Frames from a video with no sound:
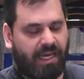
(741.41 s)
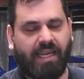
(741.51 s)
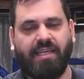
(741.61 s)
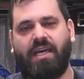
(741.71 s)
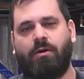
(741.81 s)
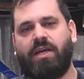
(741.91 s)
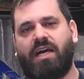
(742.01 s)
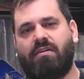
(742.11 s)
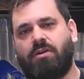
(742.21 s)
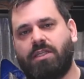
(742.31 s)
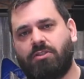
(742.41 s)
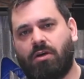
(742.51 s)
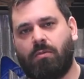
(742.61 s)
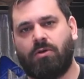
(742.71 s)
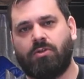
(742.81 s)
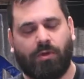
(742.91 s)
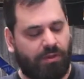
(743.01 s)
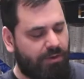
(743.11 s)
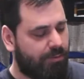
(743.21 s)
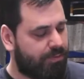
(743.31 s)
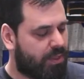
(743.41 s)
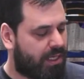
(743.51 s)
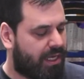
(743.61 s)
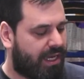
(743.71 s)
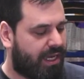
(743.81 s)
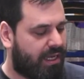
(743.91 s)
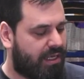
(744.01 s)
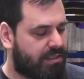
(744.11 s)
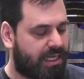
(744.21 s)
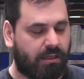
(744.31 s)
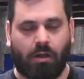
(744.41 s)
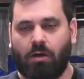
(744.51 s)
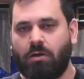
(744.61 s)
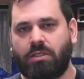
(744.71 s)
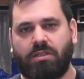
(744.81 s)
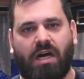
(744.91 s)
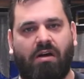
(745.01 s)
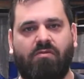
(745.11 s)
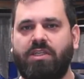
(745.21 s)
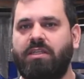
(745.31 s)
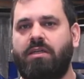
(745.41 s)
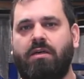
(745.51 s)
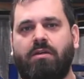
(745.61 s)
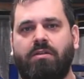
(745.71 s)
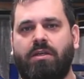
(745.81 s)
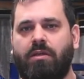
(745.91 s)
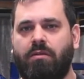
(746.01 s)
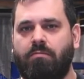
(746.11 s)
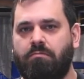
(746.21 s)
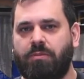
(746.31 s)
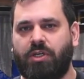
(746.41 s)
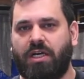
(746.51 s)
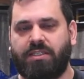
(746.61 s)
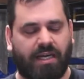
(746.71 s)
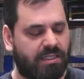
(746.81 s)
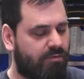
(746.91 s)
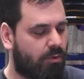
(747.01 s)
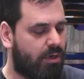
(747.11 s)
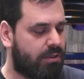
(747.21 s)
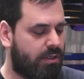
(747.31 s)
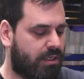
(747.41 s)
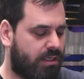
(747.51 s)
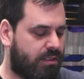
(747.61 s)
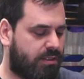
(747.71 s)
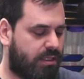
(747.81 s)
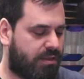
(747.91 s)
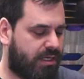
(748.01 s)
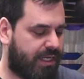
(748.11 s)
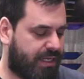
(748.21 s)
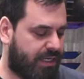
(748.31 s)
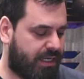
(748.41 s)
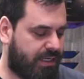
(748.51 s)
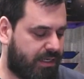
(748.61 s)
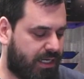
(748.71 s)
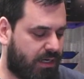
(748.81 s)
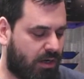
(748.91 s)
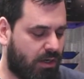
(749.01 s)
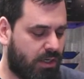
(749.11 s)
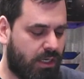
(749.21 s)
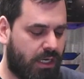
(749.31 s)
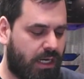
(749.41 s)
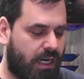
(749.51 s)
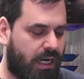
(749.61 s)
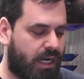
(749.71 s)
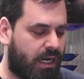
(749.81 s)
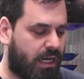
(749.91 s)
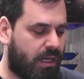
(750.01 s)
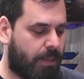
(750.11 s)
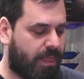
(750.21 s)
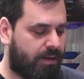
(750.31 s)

any data we have on these turbos with you and data logs, however detailed that you guys ask for it. Nothing hidden, hidden here. Uh,